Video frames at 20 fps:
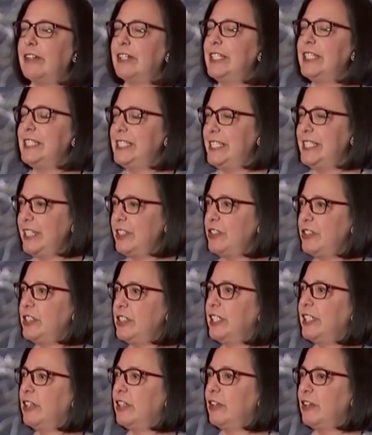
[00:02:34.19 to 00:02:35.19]

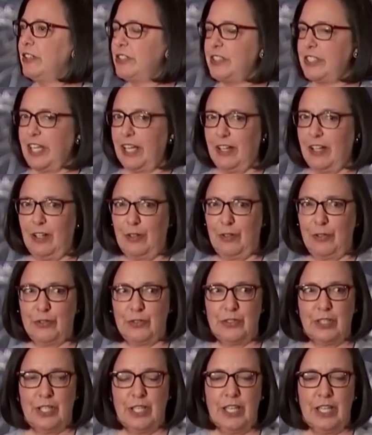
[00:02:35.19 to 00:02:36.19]
conditioning
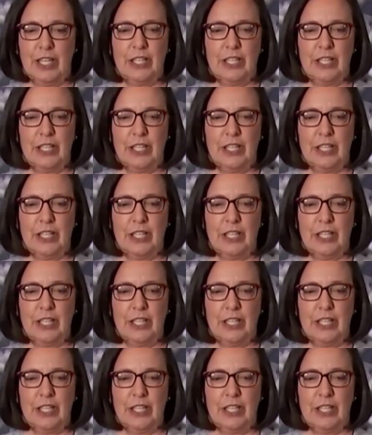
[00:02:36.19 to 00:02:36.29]
ourselves